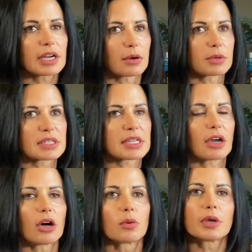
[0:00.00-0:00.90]
I don't want to say
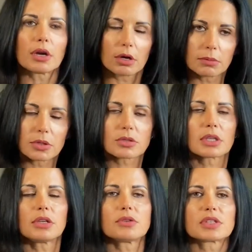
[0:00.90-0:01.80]
all. We all
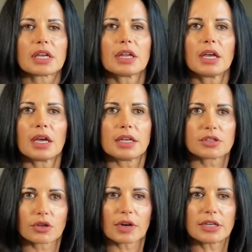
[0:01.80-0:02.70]
mostly use it. It's
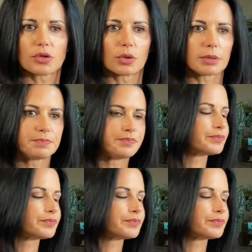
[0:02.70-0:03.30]
a great tool.